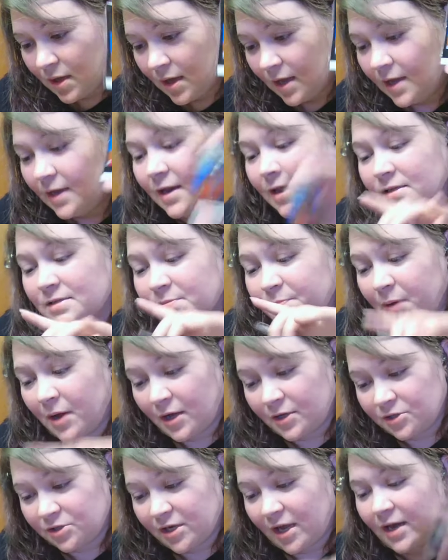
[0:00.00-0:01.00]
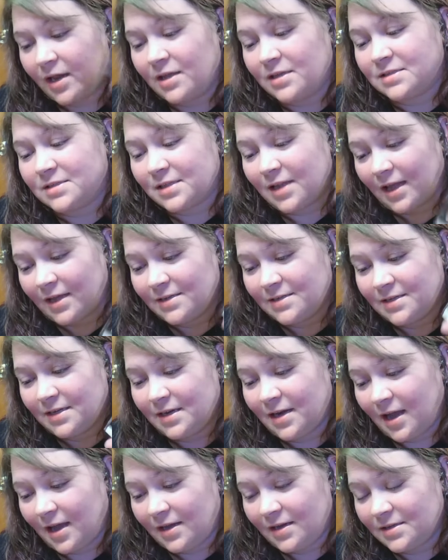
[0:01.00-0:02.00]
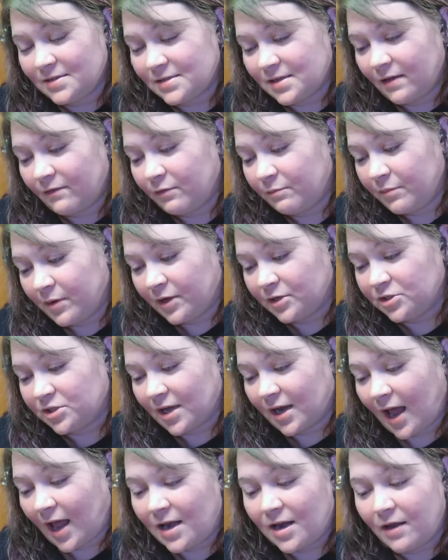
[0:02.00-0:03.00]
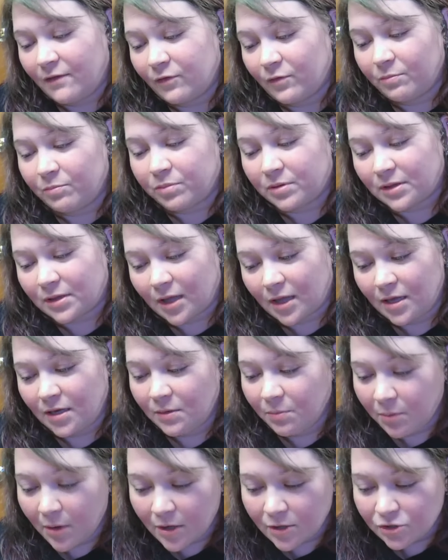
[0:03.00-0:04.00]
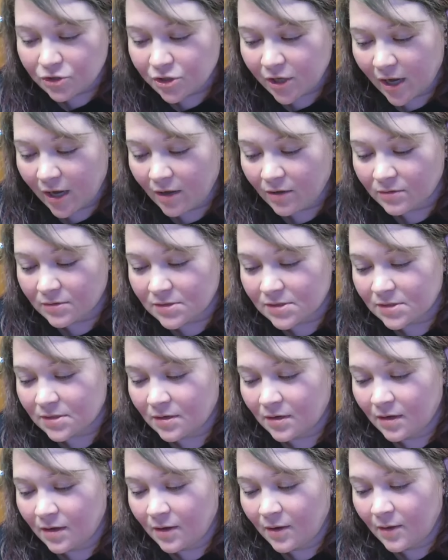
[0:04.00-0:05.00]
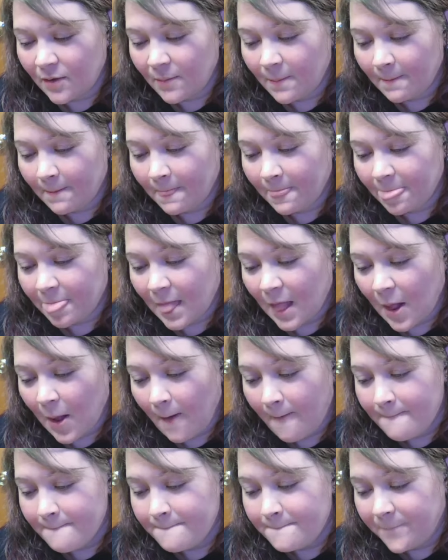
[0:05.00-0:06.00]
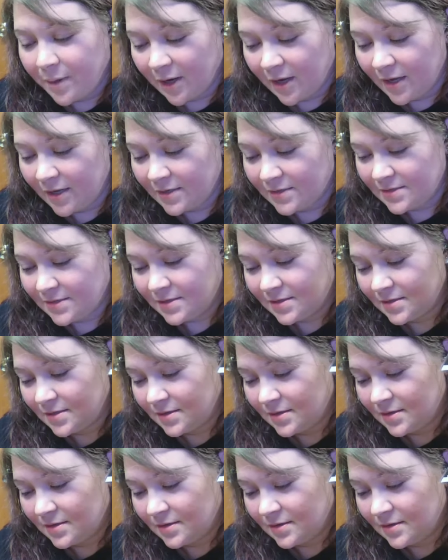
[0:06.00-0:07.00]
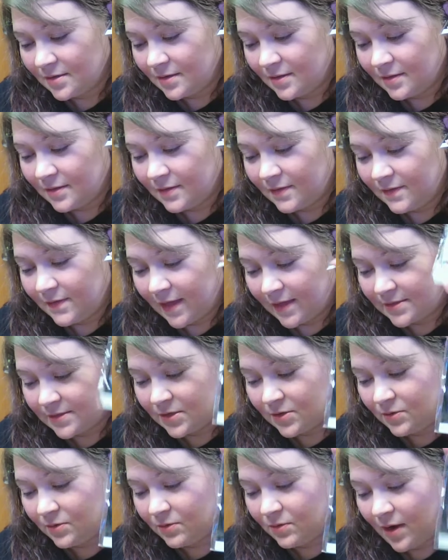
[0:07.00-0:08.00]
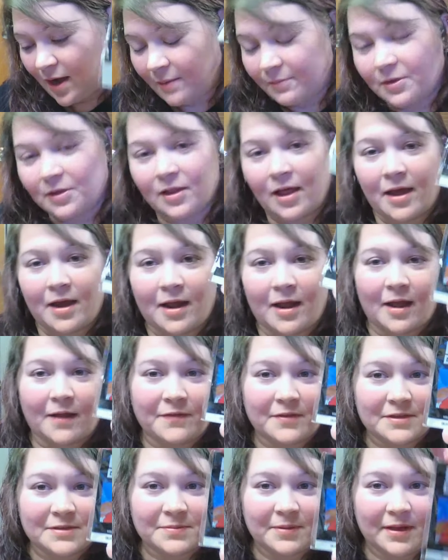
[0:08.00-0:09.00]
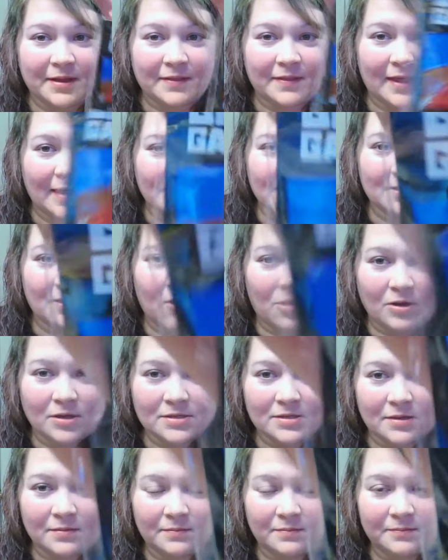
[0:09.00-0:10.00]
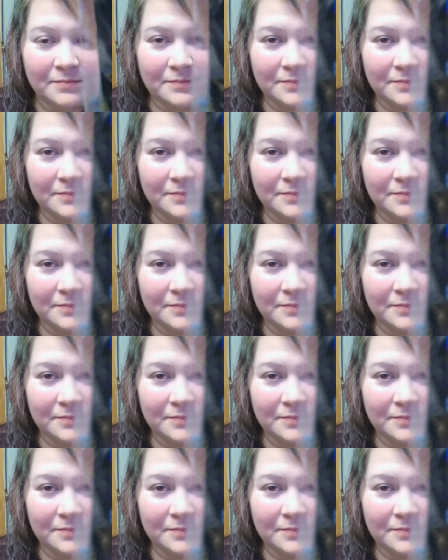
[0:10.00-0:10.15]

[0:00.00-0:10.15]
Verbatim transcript: It is Punch Out. It is 1987 Punch Out. I never played Punch Out, but that's cool. I'm glad I got this pen. That's awesome.